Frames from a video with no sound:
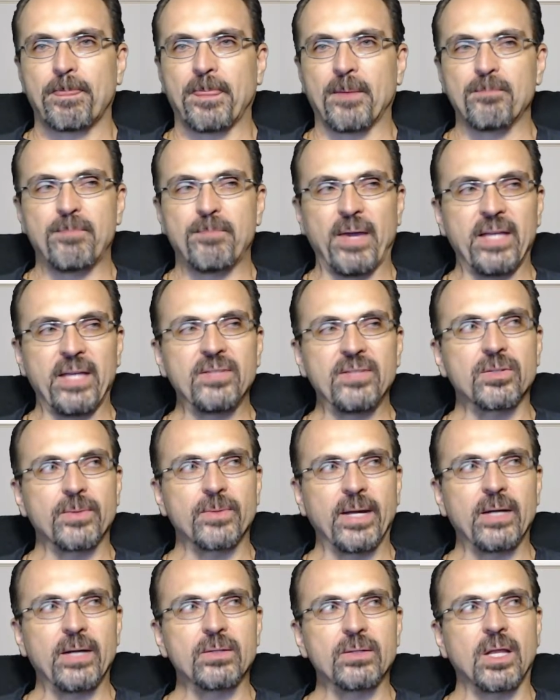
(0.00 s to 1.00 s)
based
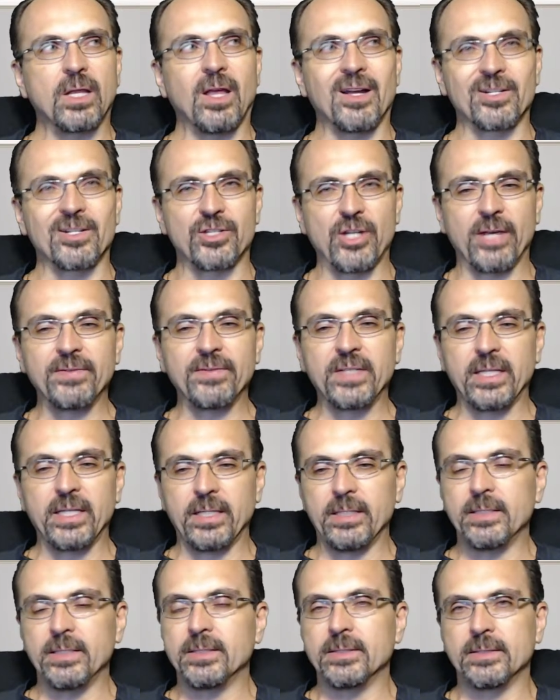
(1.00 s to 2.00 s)
around
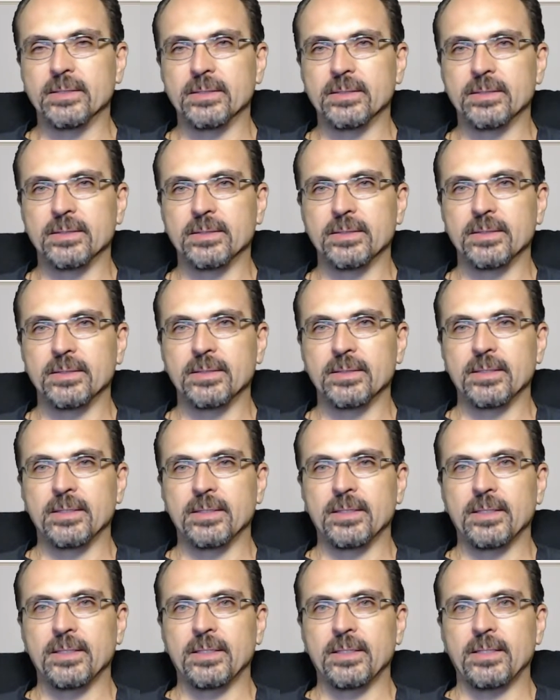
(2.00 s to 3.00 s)
longevity
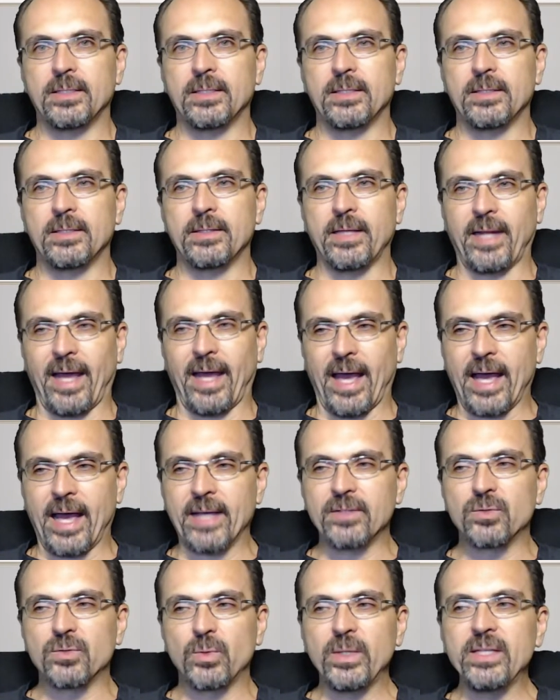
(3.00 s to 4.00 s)
that,
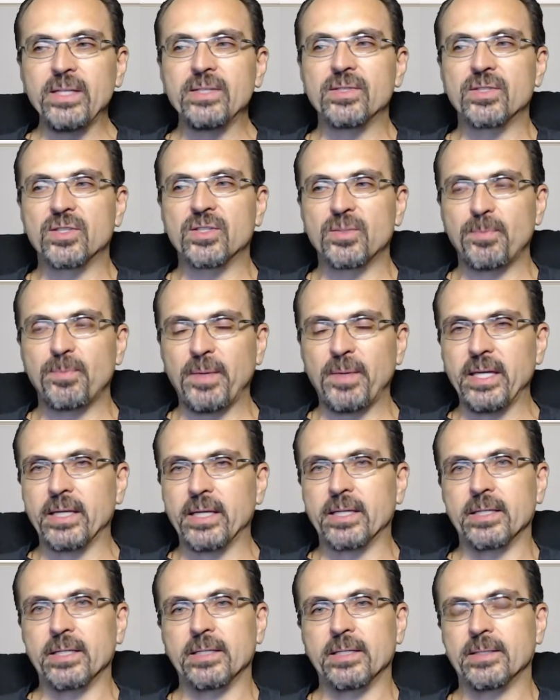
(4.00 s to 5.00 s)
as we
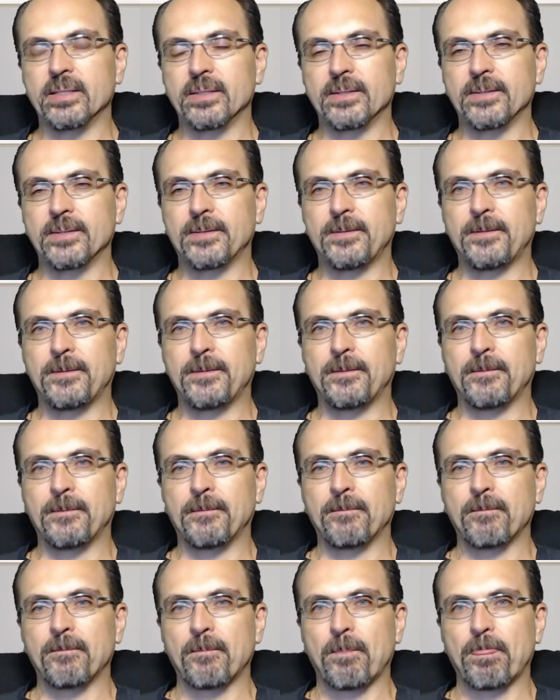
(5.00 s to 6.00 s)
speak,
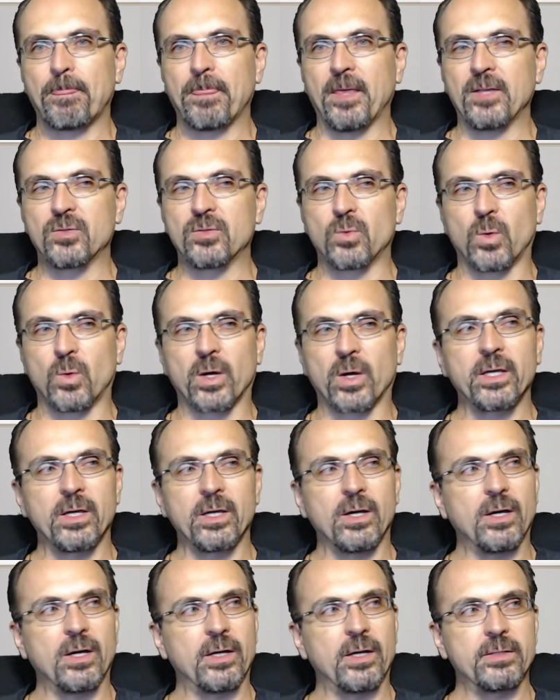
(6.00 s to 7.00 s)
is working
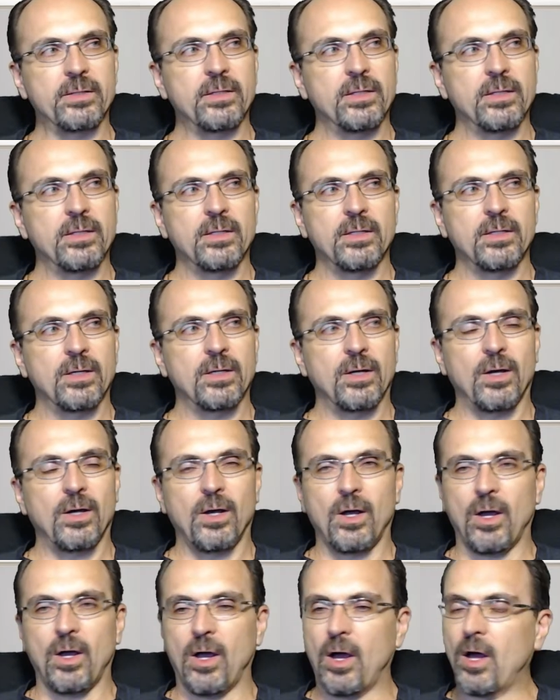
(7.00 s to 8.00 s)
on
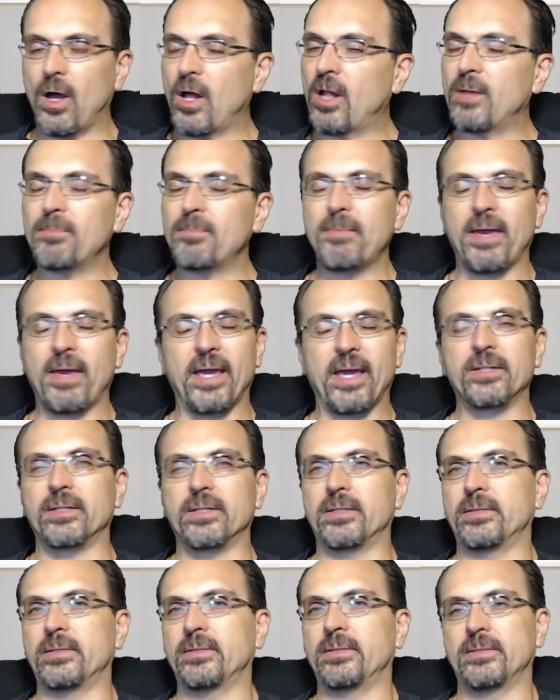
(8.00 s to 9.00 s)
all
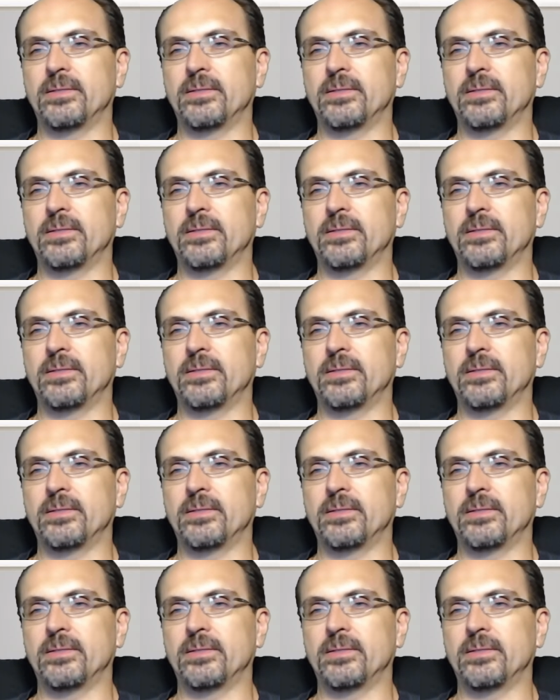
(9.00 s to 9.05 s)
manner